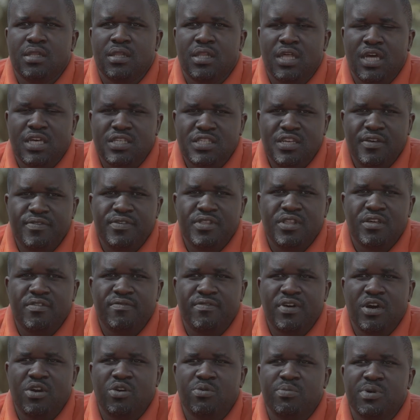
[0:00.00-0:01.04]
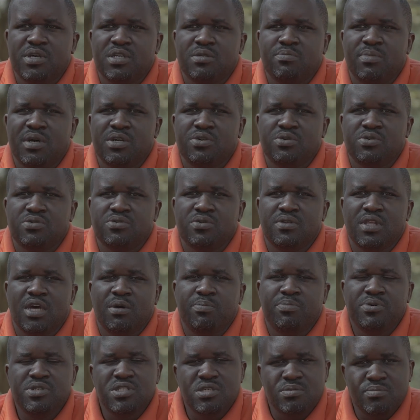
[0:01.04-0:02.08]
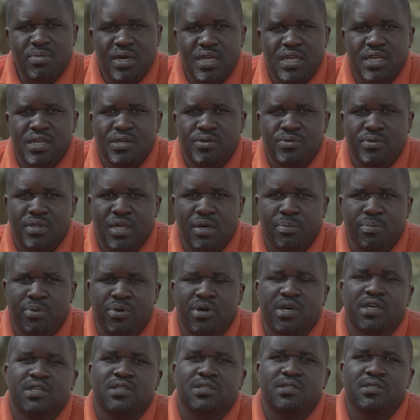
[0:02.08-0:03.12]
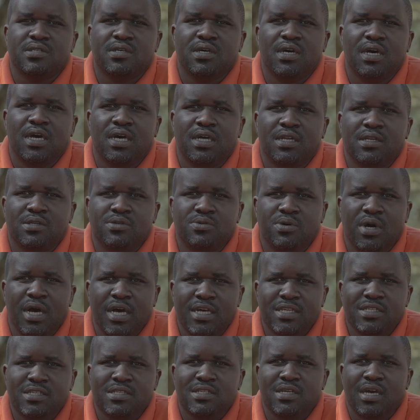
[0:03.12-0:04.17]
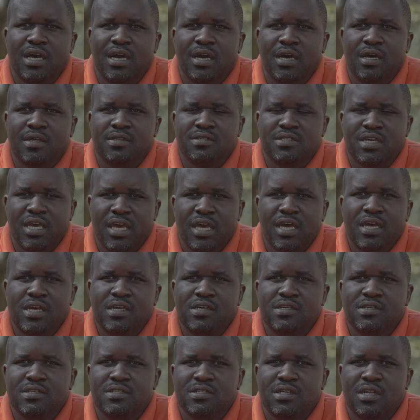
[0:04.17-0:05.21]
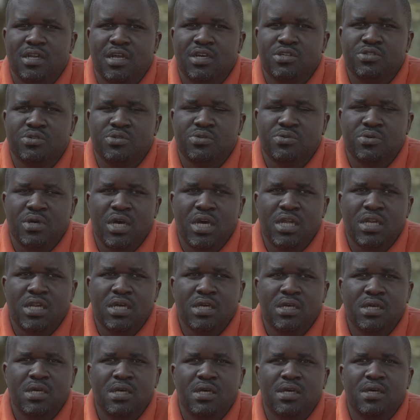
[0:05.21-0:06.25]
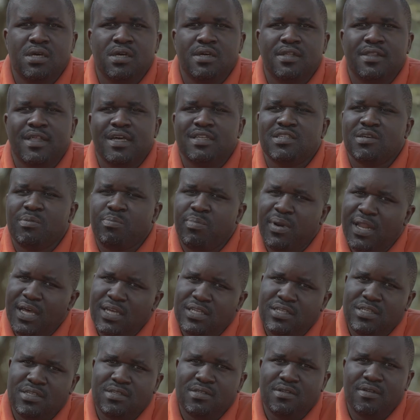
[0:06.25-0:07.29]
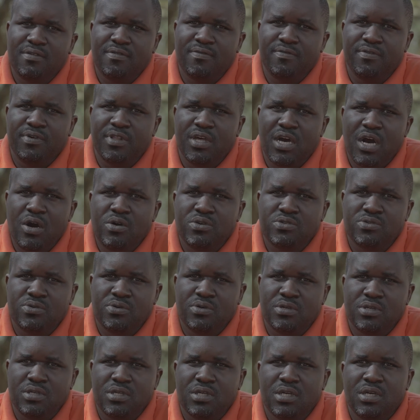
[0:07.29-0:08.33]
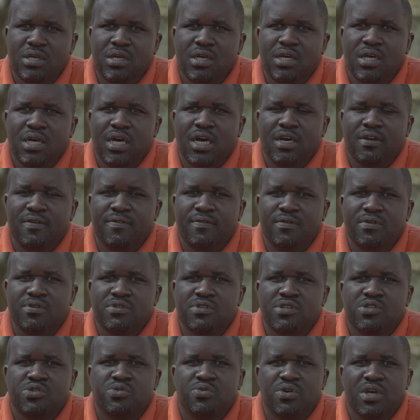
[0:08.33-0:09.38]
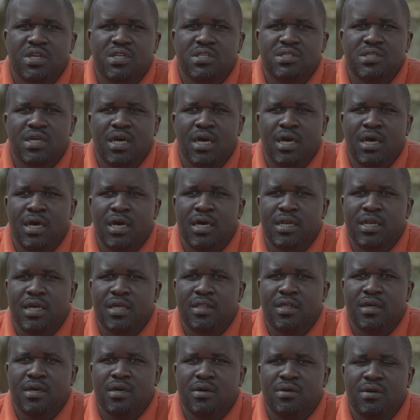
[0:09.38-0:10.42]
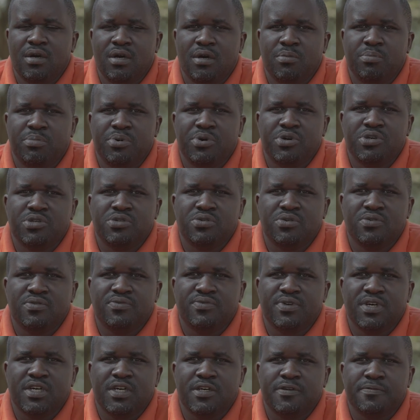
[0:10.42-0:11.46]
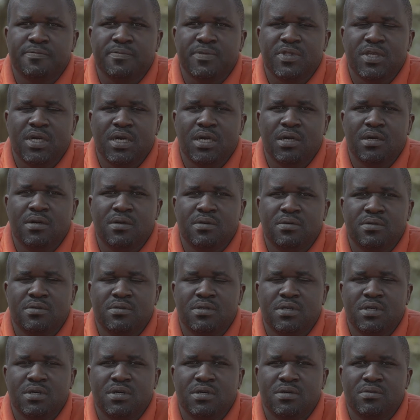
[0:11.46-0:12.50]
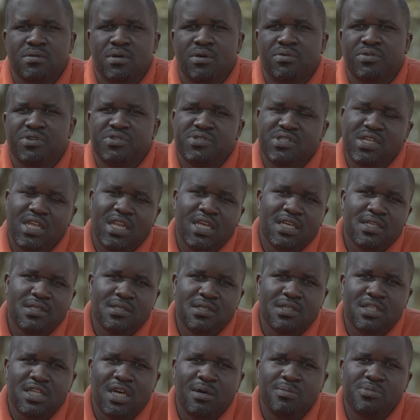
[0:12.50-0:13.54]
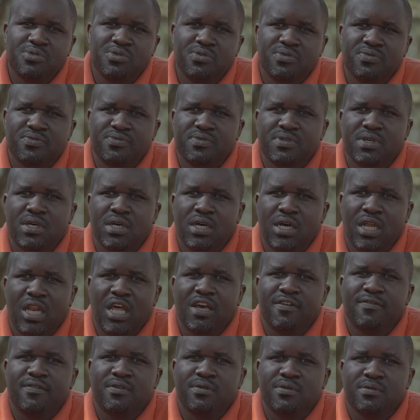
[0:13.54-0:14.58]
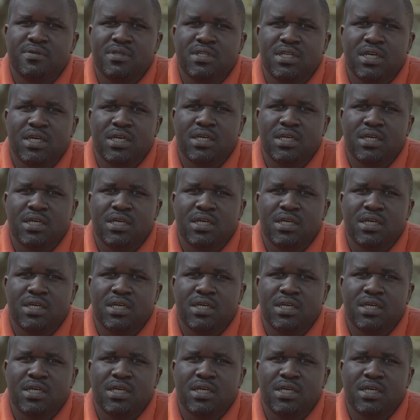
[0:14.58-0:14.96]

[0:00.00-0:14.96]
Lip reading: they are saving the environment, but also they are putting money into their pockets. And to us as CARE International Uganda, that's a plus for the household. And of course, this creates another point of resilience in terms of livelihood